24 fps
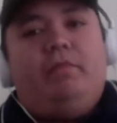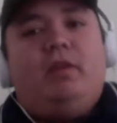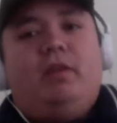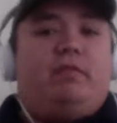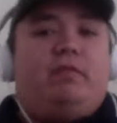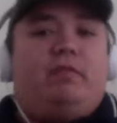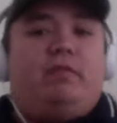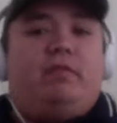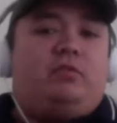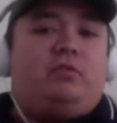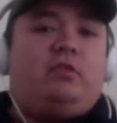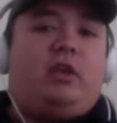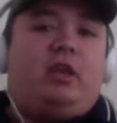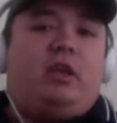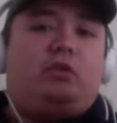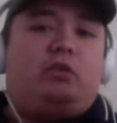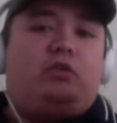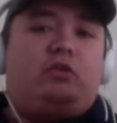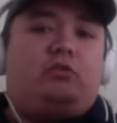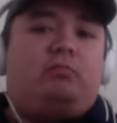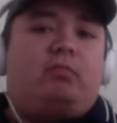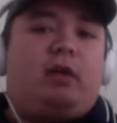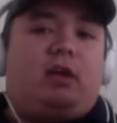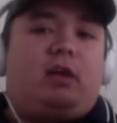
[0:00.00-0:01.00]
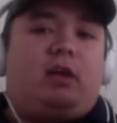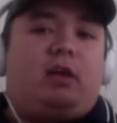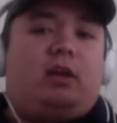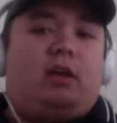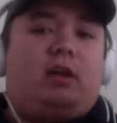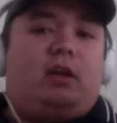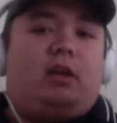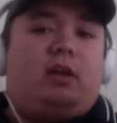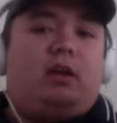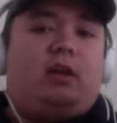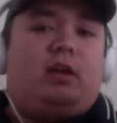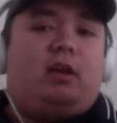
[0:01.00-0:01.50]
But if it's an Asian man
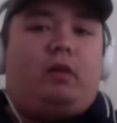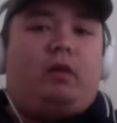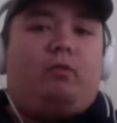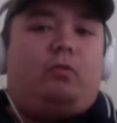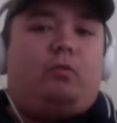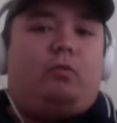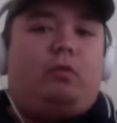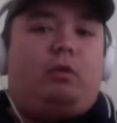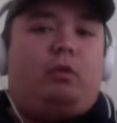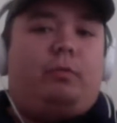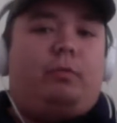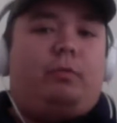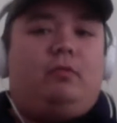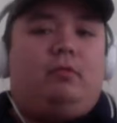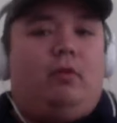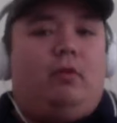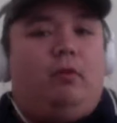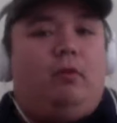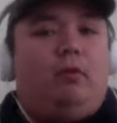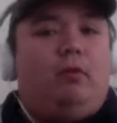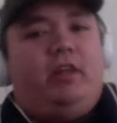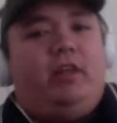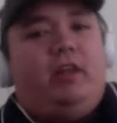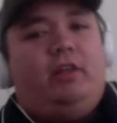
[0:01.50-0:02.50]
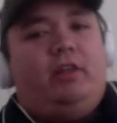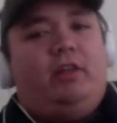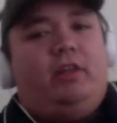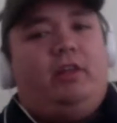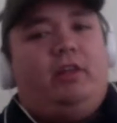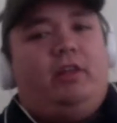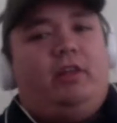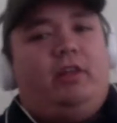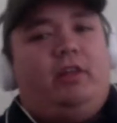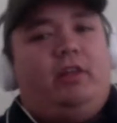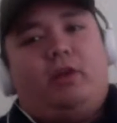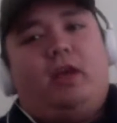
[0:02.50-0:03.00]
and a white woman, well, then it's
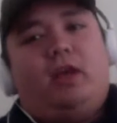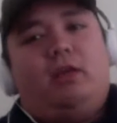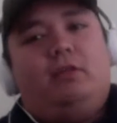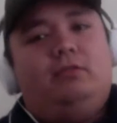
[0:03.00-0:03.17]
okay.